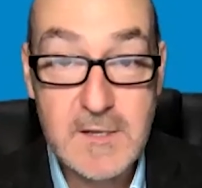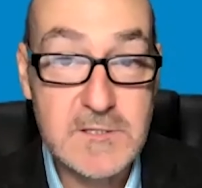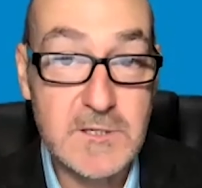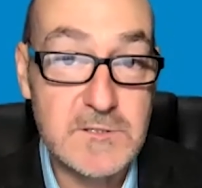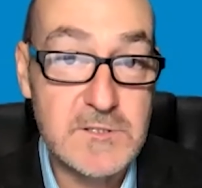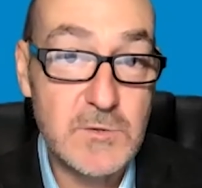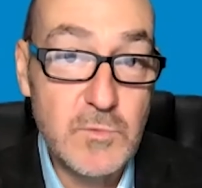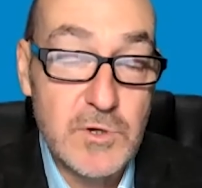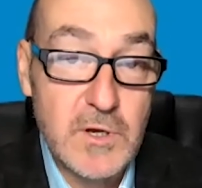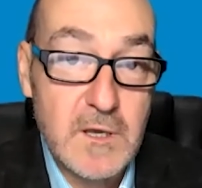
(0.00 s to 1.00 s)
to
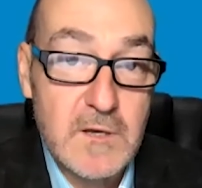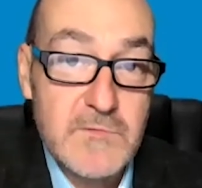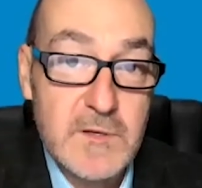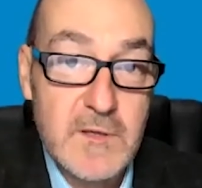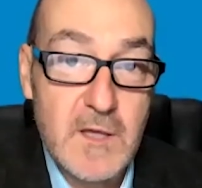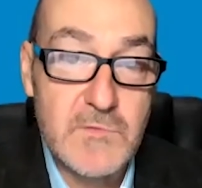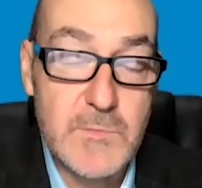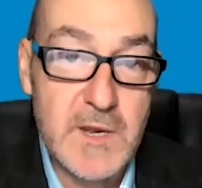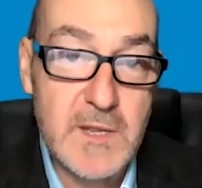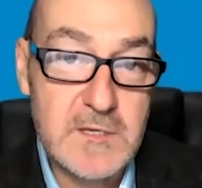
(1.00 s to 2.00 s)
work over
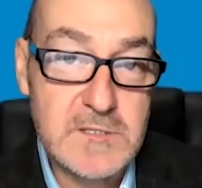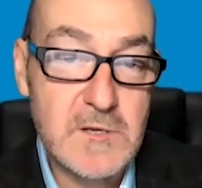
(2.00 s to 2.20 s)
many years.